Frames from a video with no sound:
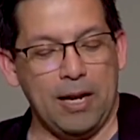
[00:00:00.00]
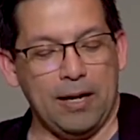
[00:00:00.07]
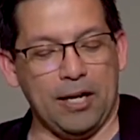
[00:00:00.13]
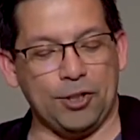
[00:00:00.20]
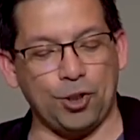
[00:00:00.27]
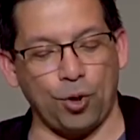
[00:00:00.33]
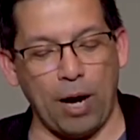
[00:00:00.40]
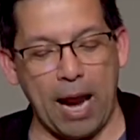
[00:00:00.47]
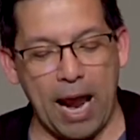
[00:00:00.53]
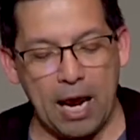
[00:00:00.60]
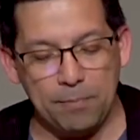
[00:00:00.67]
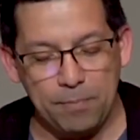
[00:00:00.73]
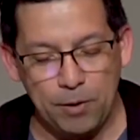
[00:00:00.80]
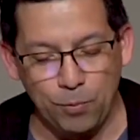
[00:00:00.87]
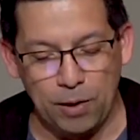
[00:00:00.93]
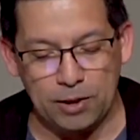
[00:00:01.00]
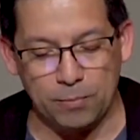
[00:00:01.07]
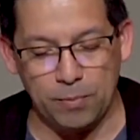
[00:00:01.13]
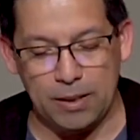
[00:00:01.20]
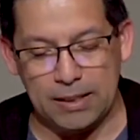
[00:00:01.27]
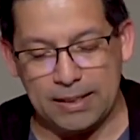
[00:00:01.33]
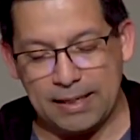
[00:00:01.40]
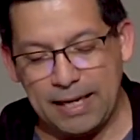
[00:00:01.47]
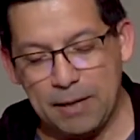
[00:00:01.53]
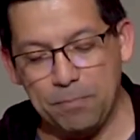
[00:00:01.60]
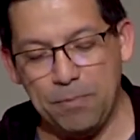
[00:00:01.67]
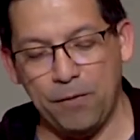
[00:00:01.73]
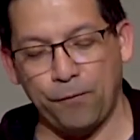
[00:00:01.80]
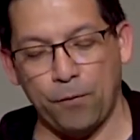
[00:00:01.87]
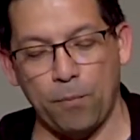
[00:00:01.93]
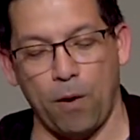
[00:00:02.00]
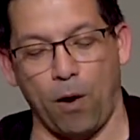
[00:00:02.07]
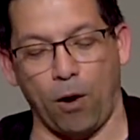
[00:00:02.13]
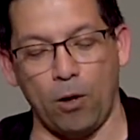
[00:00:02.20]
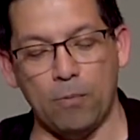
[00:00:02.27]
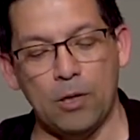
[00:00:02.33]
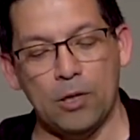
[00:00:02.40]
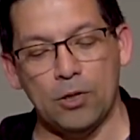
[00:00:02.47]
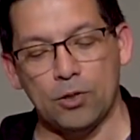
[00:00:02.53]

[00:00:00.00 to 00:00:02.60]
let your hand be with me, keep me from harm,